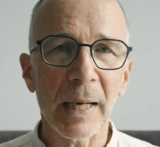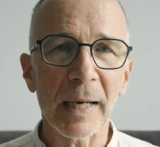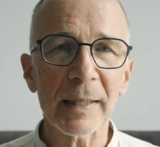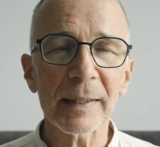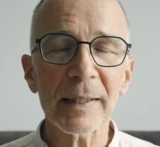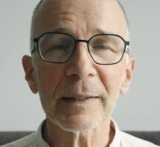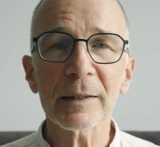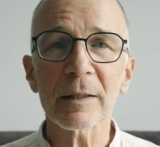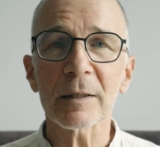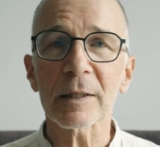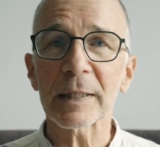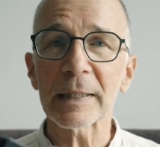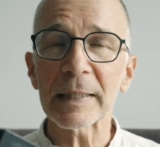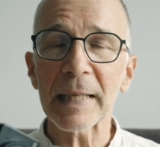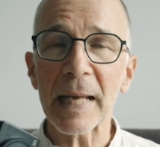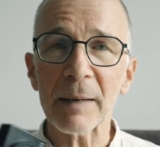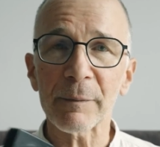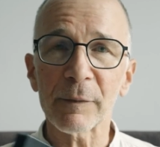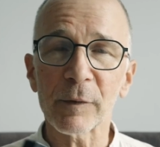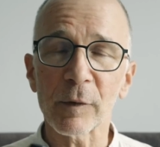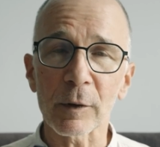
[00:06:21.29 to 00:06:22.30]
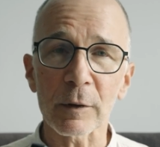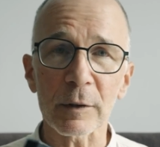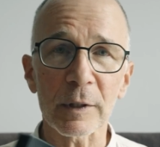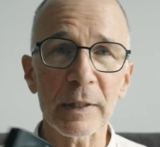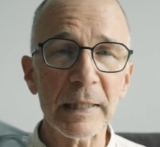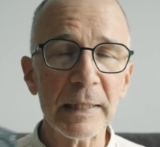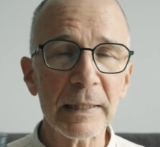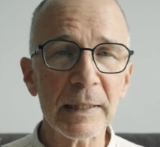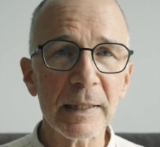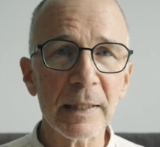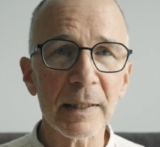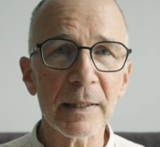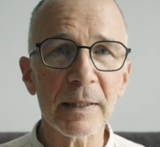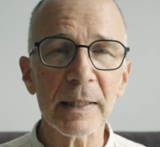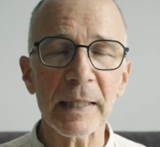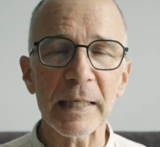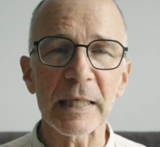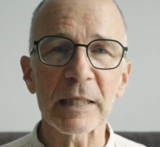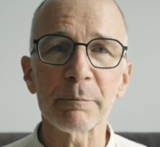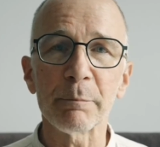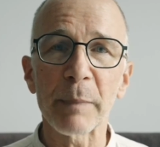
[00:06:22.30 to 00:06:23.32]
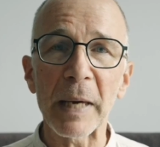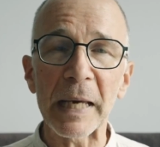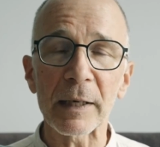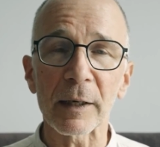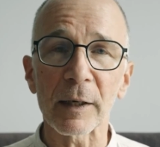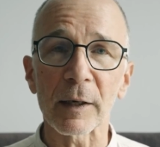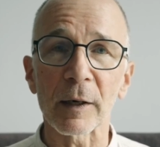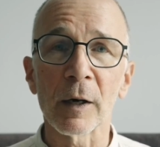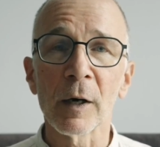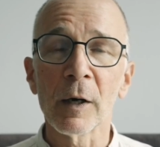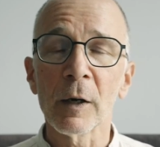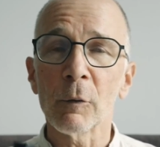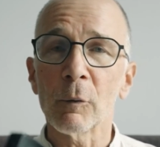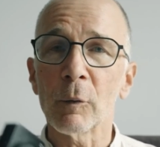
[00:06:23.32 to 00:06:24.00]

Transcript: I think the snap focus distance is better